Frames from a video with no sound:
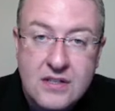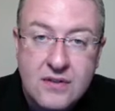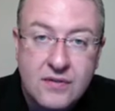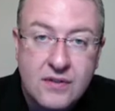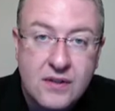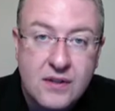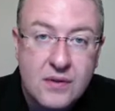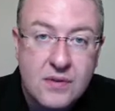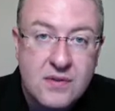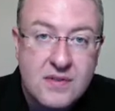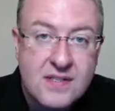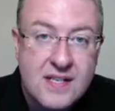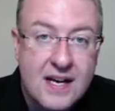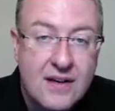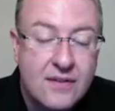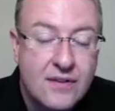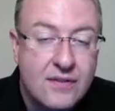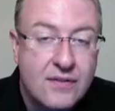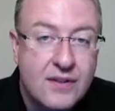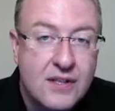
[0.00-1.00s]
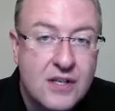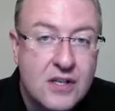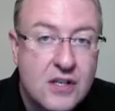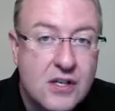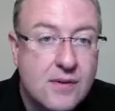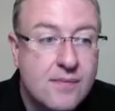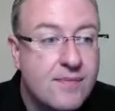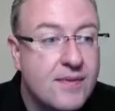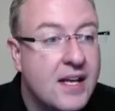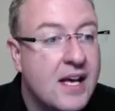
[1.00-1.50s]
if you go south of
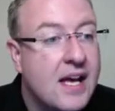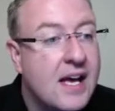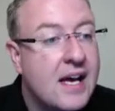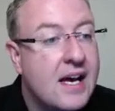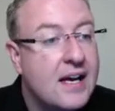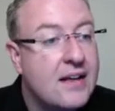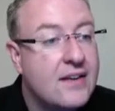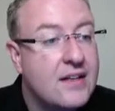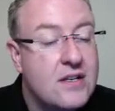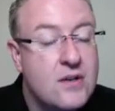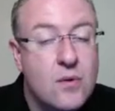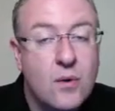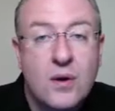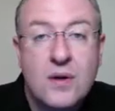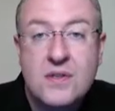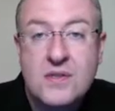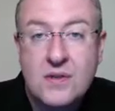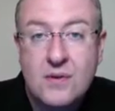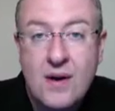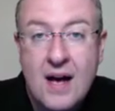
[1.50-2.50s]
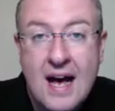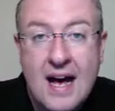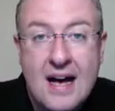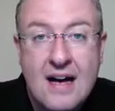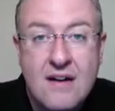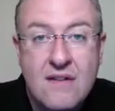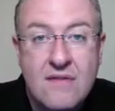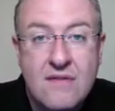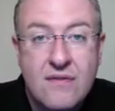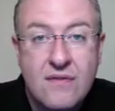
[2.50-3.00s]
here, and then you also
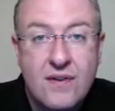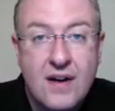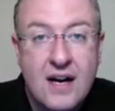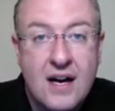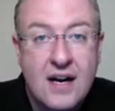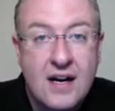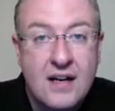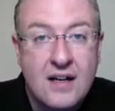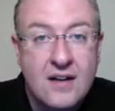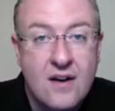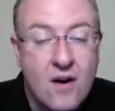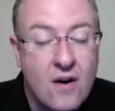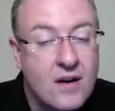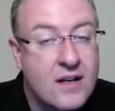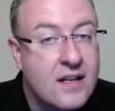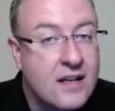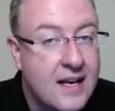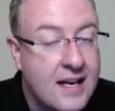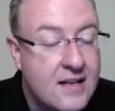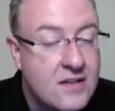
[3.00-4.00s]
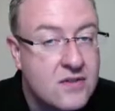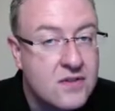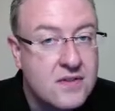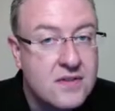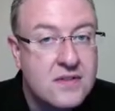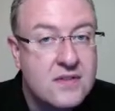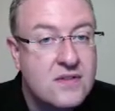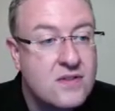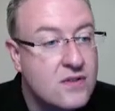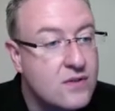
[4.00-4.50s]
have uh, Guardian
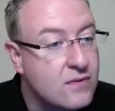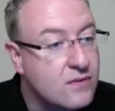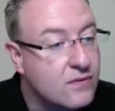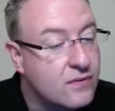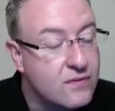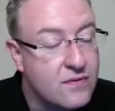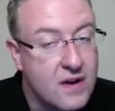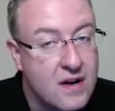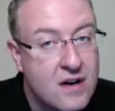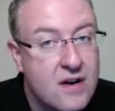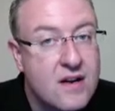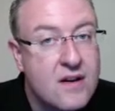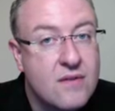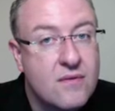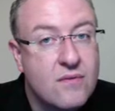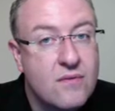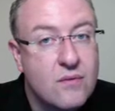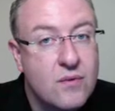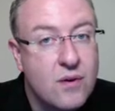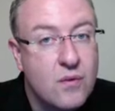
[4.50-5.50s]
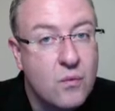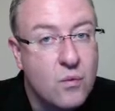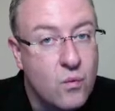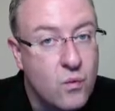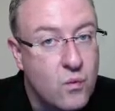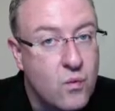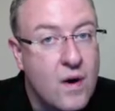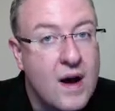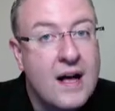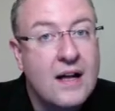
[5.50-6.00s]
Angels, two very
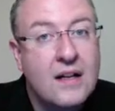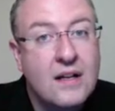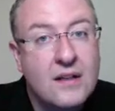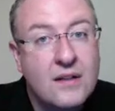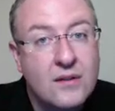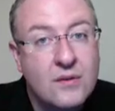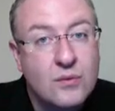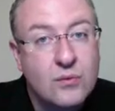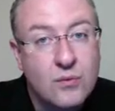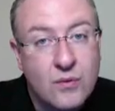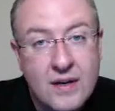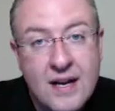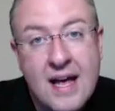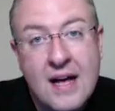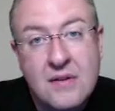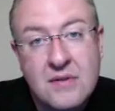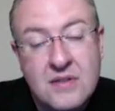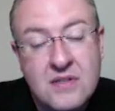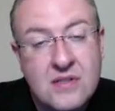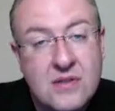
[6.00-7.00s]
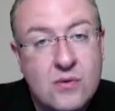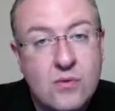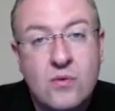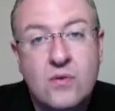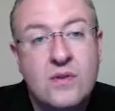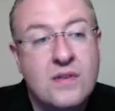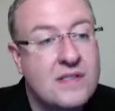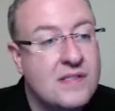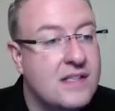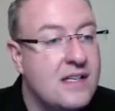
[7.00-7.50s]
well-renowned
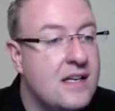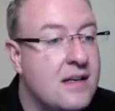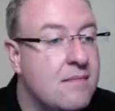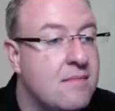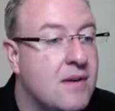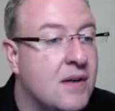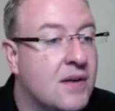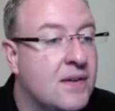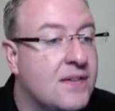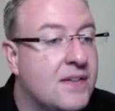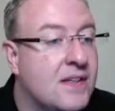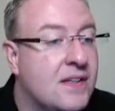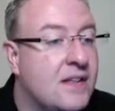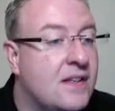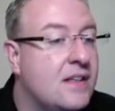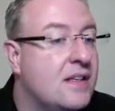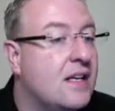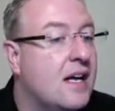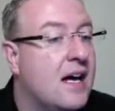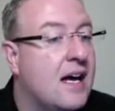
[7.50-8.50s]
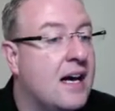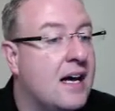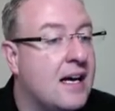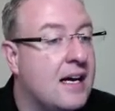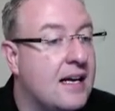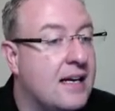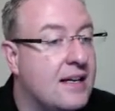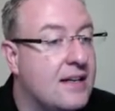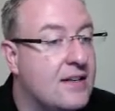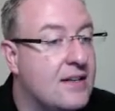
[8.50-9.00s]
schools in Milton.
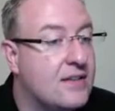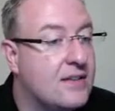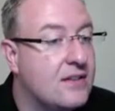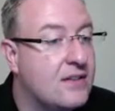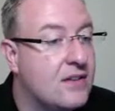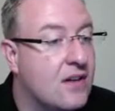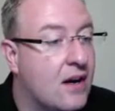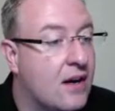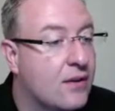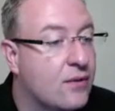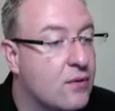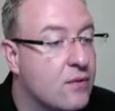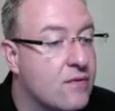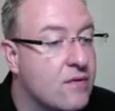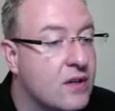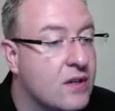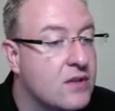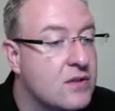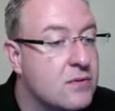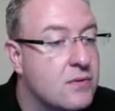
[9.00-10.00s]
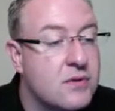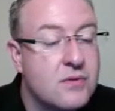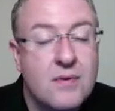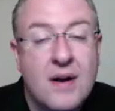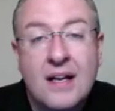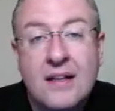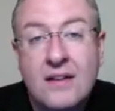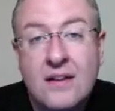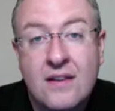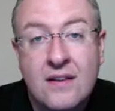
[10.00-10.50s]
Uh, Hawthorne Village was
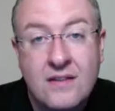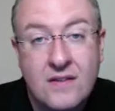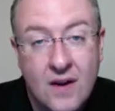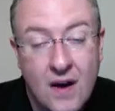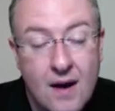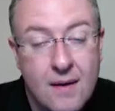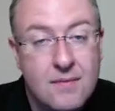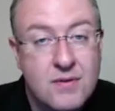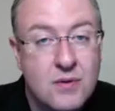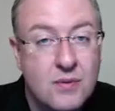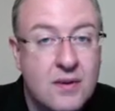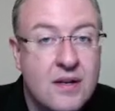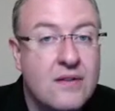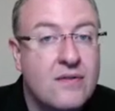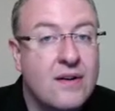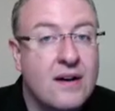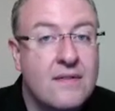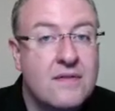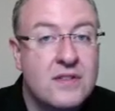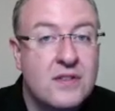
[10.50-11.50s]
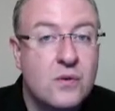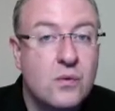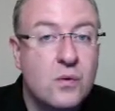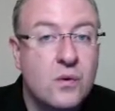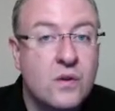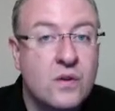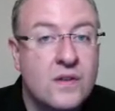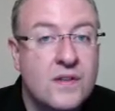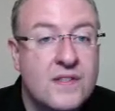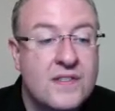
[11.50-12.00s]
ranked in the top 25
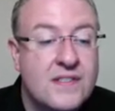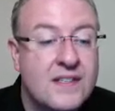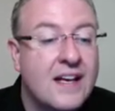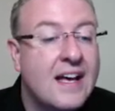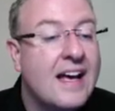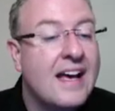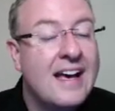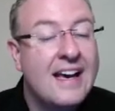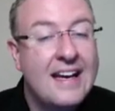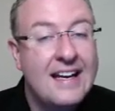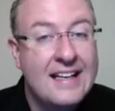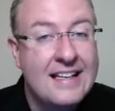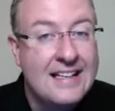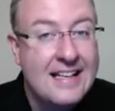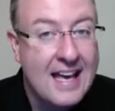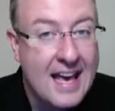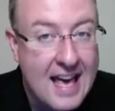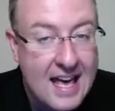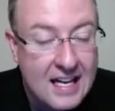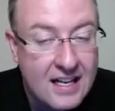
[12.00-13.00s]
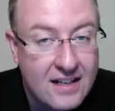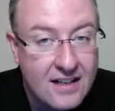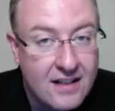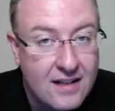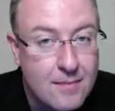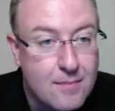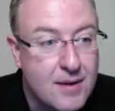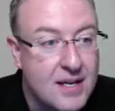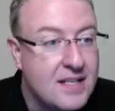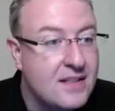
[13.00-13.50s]
schools in
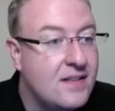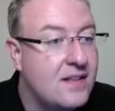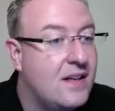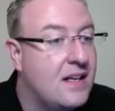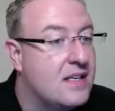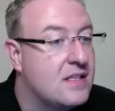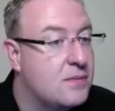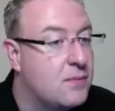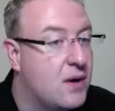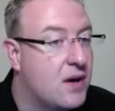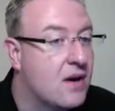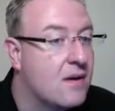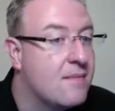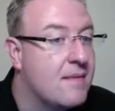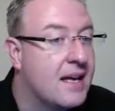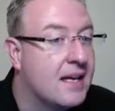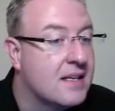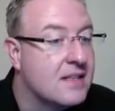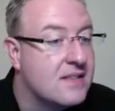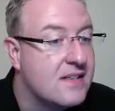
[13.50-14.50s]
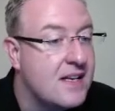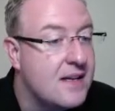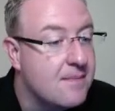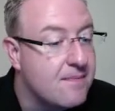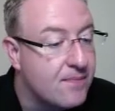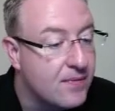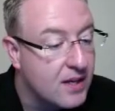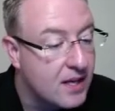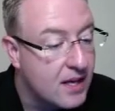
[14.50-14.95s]
Canada by today's Parent Magazine.